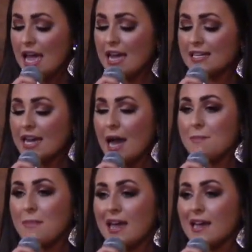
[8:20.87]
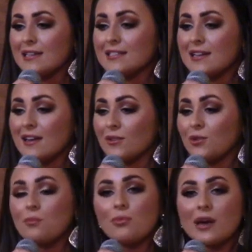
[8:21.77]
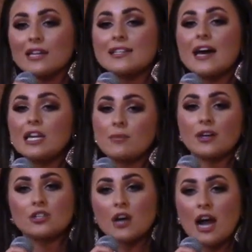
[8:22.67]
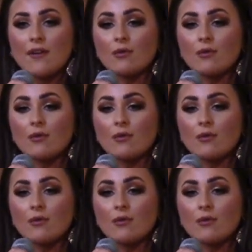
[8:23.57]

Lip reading: And I met a little boy at a teddy bear drive.